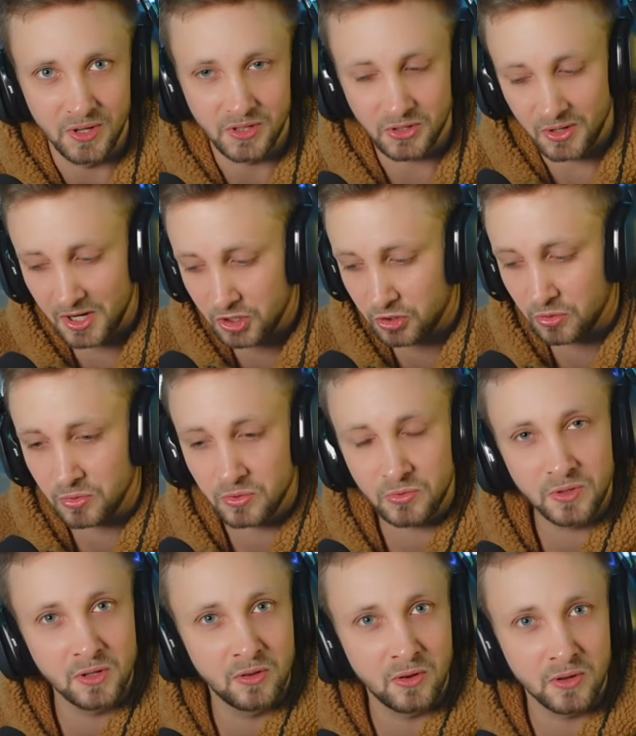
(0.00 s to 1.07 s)
So that shows you
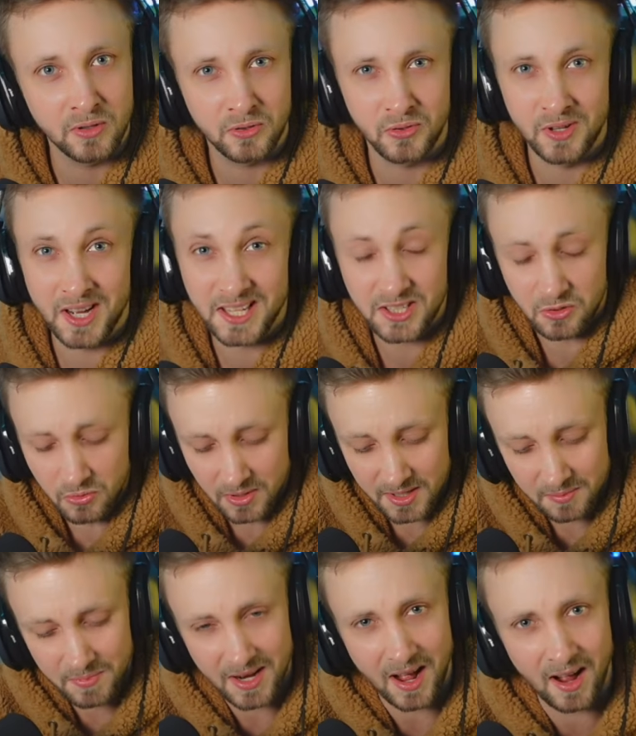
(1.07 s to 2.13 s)
the loyalty.
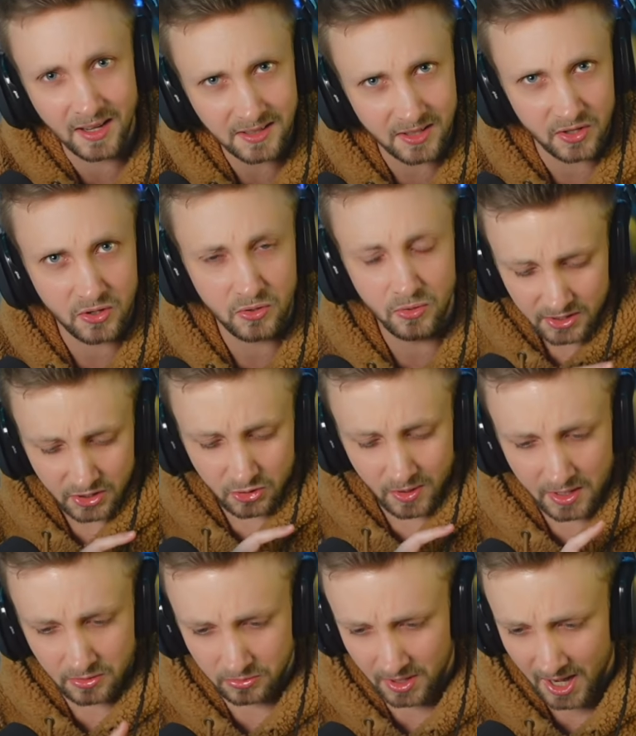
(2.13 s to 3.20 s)
Azula's been hunting you. She
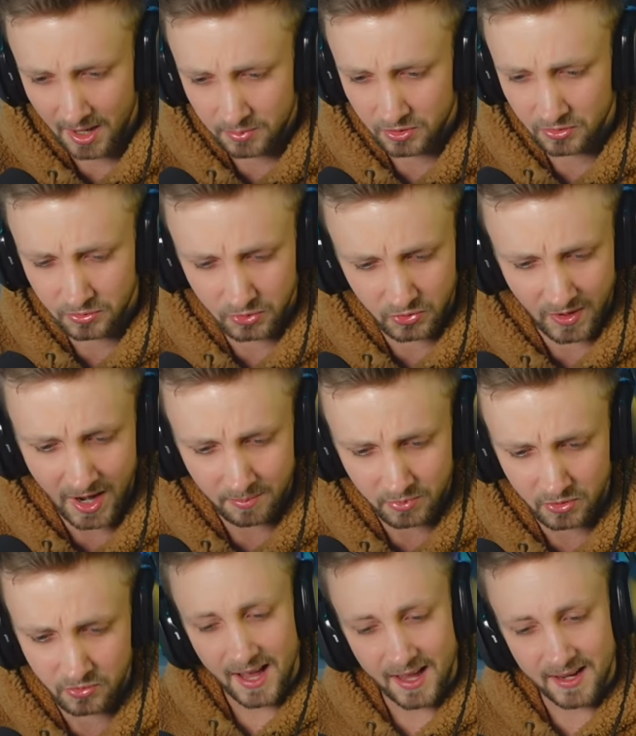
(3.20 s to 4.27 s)
tried to capture you, trap
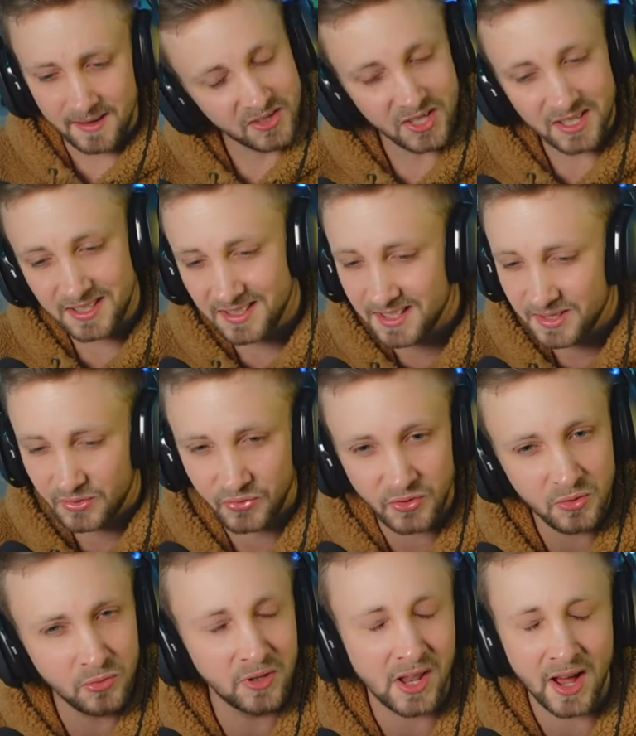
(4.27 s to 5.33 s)
you. And just these
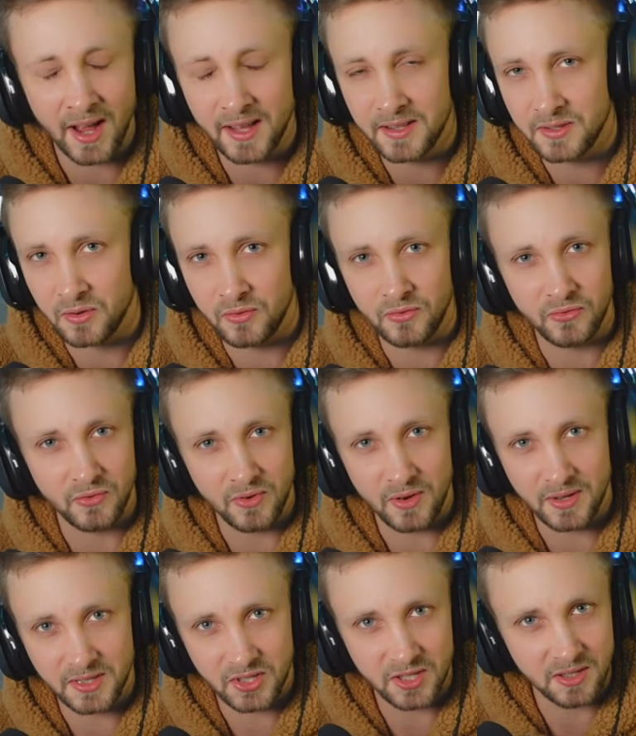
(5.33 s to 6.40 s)
few lines of
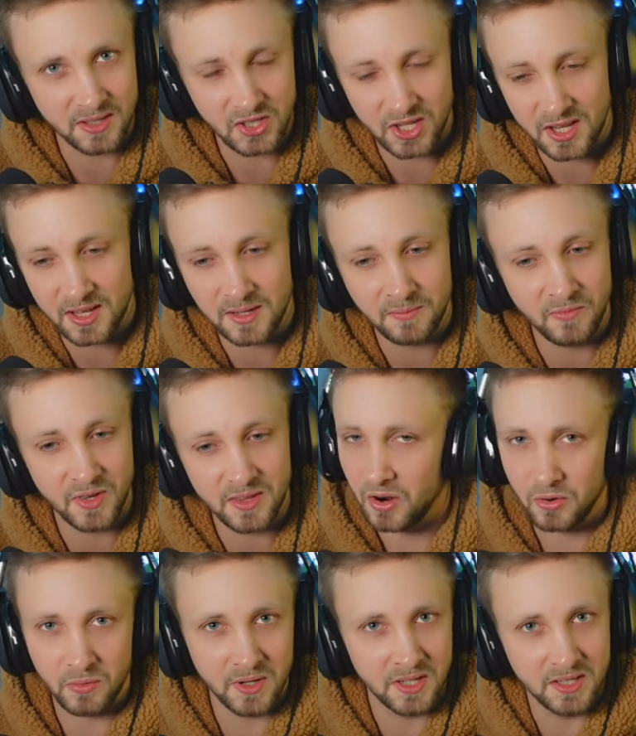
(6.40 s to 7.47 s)
she she hit him with
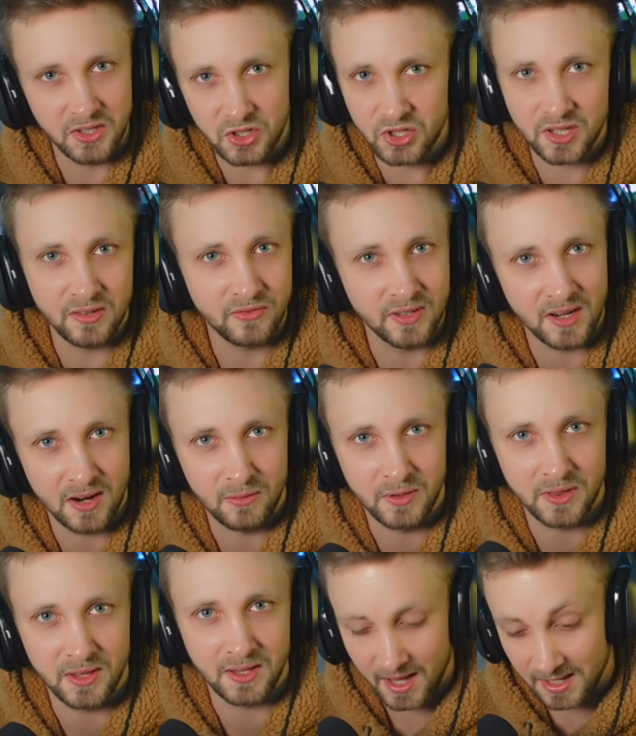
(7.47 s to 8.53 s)
already shifted
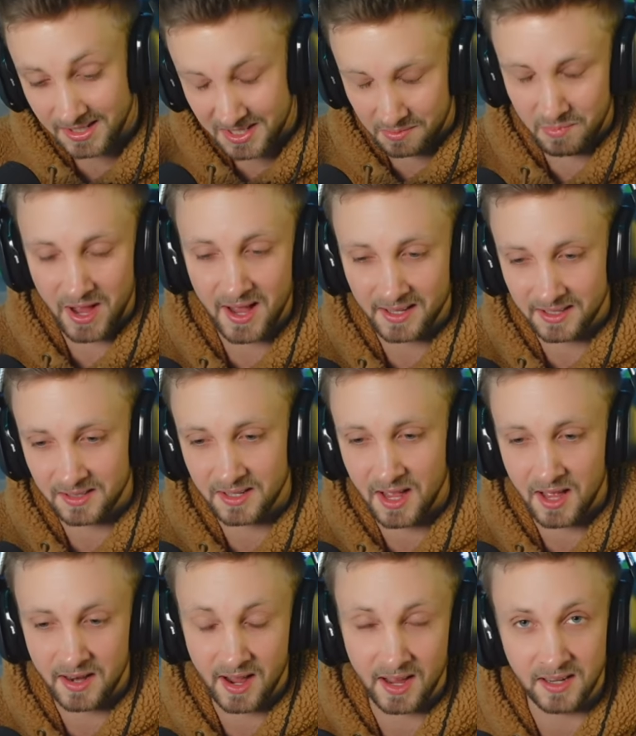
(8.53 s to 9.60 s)
everything. And he's back in
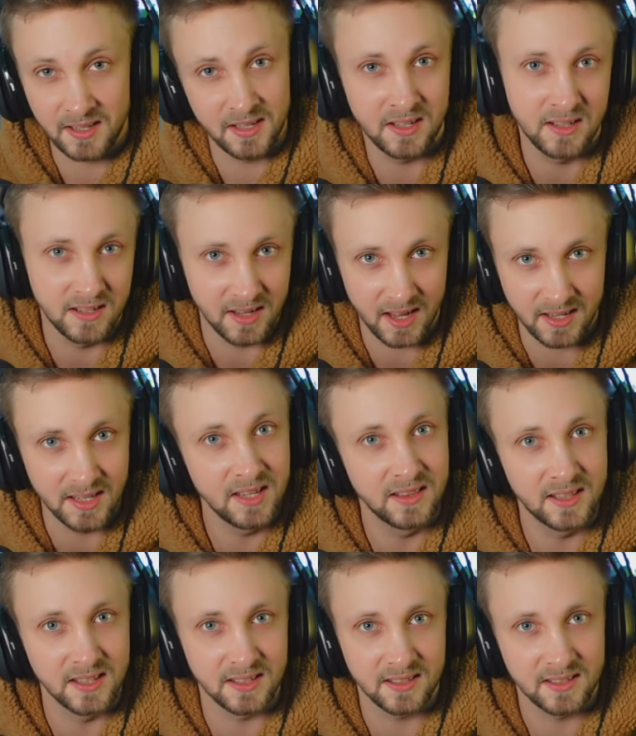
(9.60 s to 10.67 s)
that, I need I need
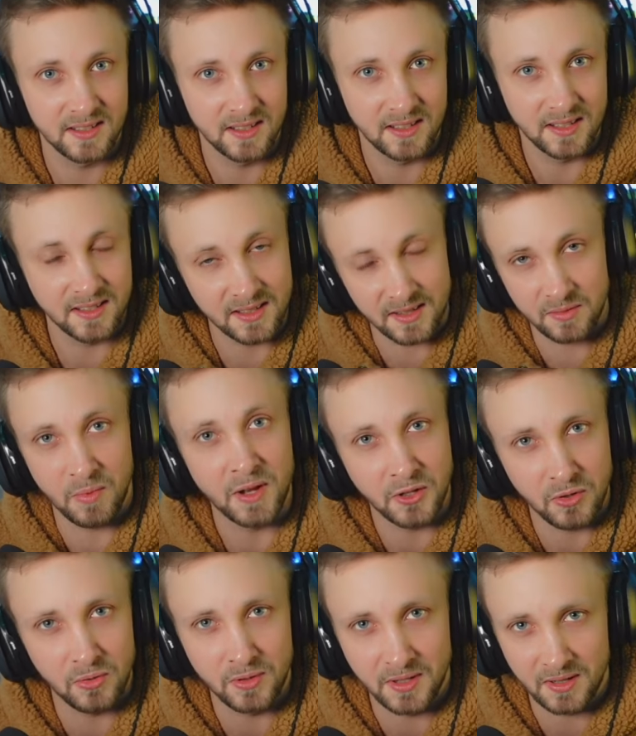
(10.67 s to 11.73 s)
this. This is my
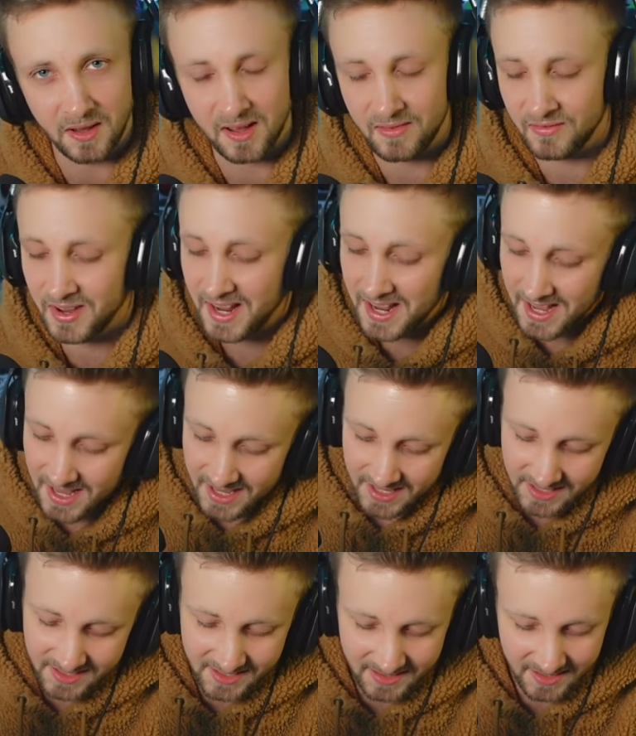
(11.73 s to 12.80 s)
goal in life.
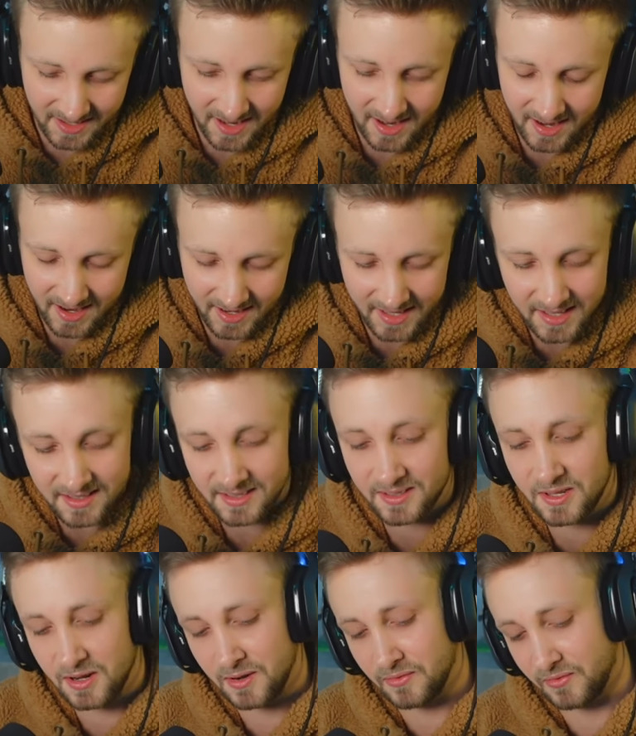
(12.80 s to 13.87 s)
It's ah, it's
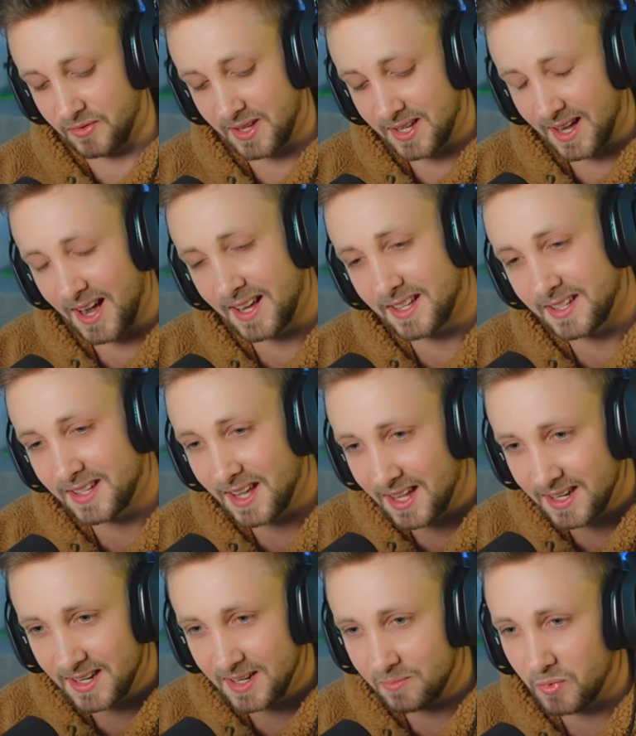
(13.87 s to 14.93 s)
tough. I
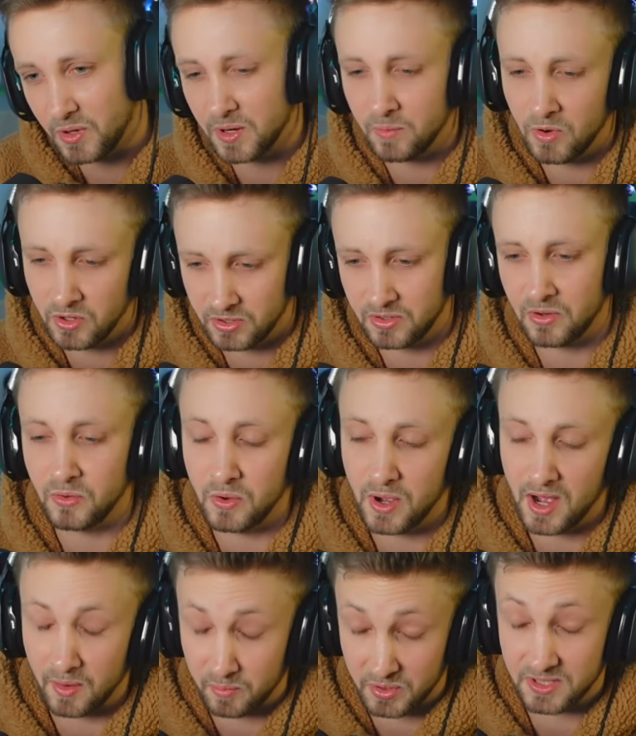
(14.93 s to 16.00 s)
get it, but I'm also
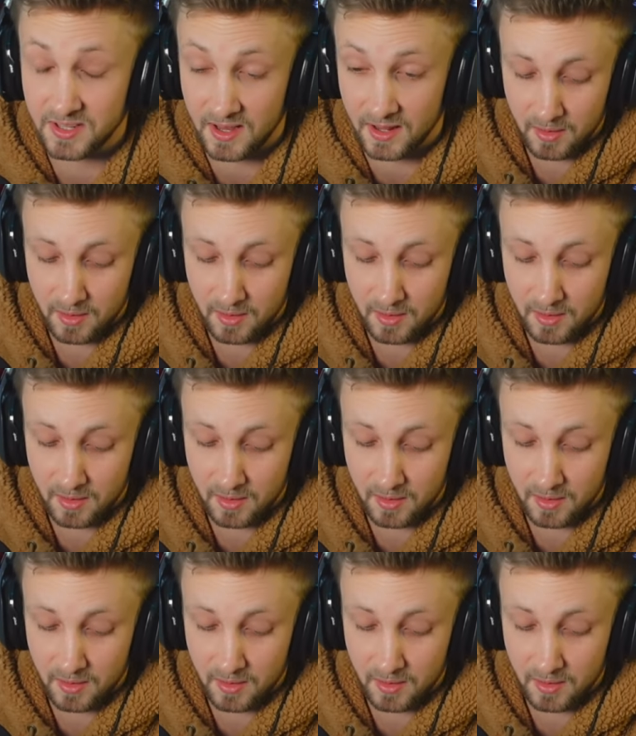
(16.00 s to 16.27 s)
upset.